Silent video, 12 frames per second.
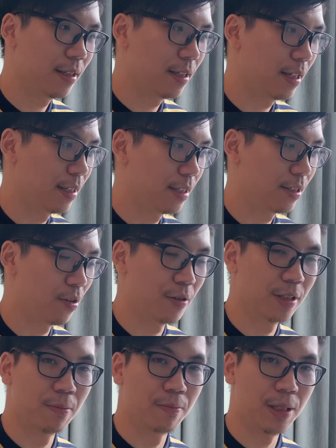in this song
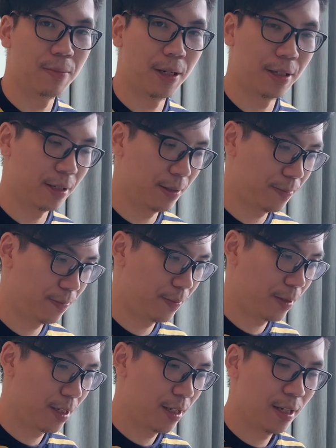is a B minor,
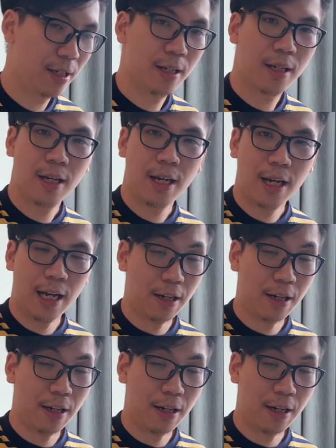and